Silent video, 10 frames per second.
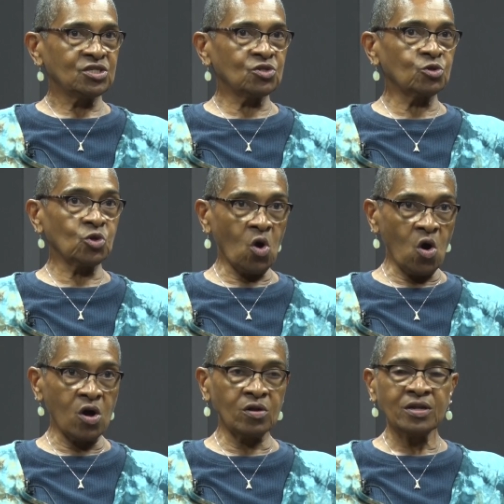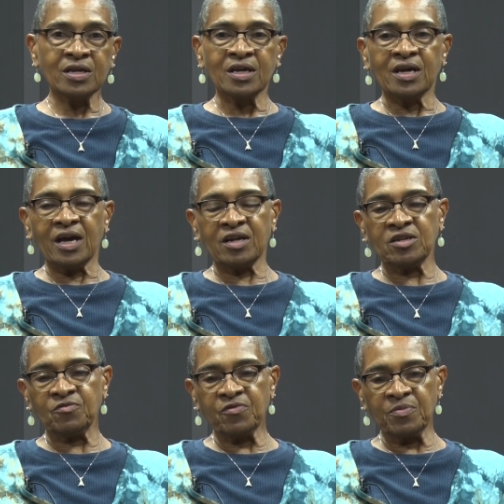Social Hall. And
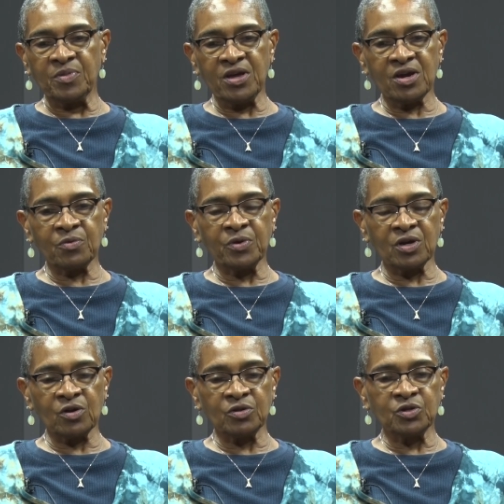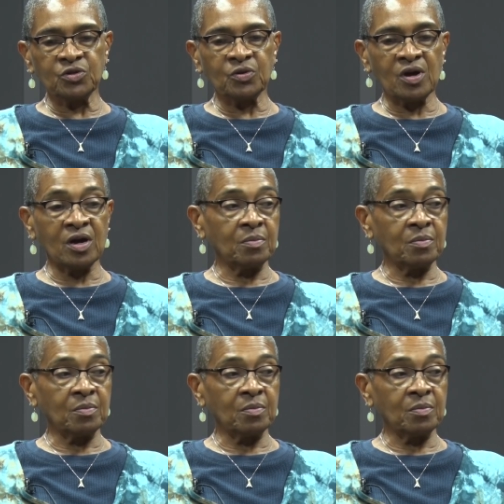then from there, we go to